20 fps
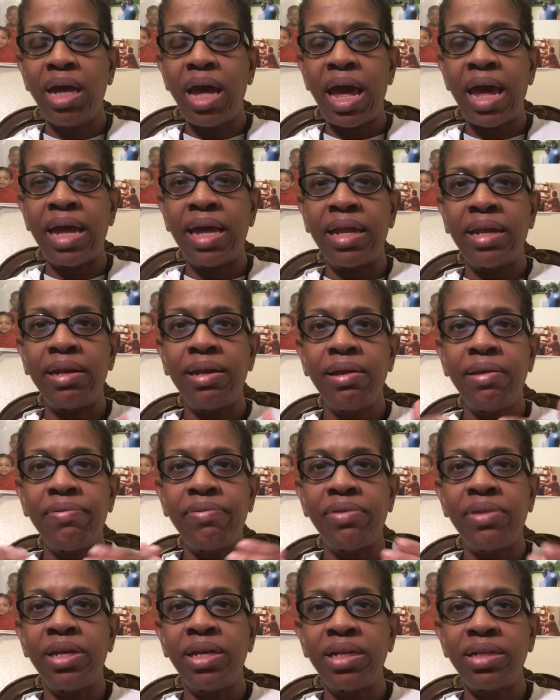And
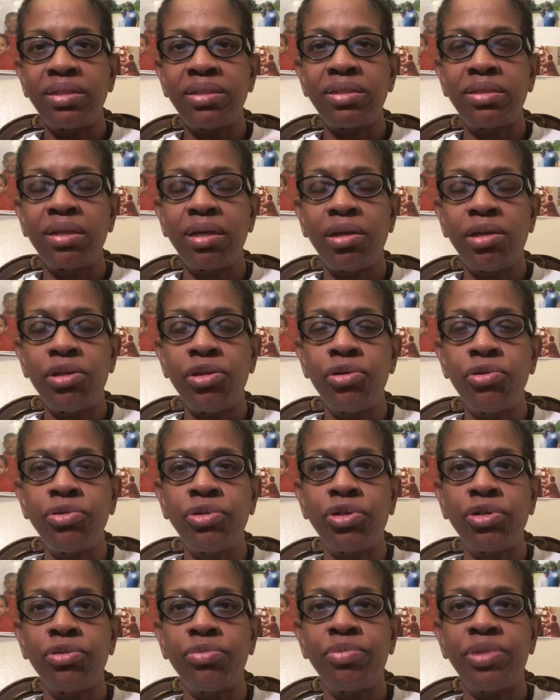this
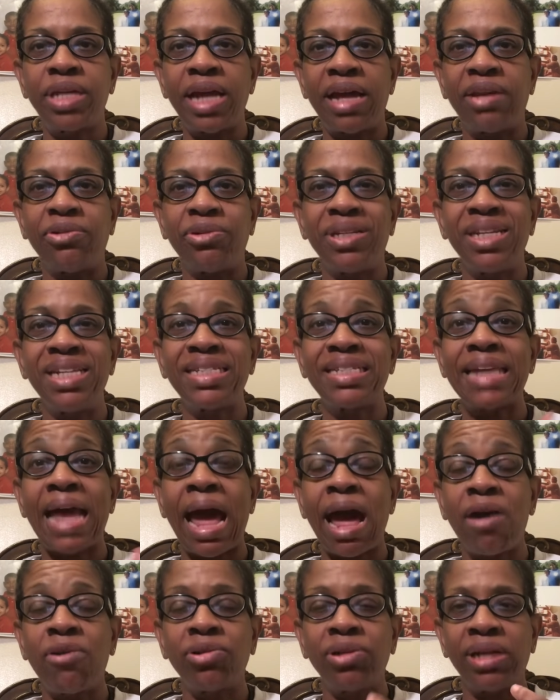YouTube channel, this
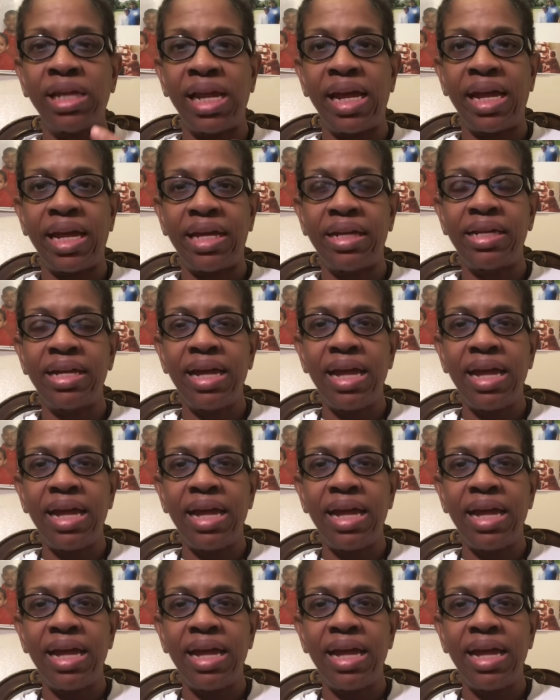outlet,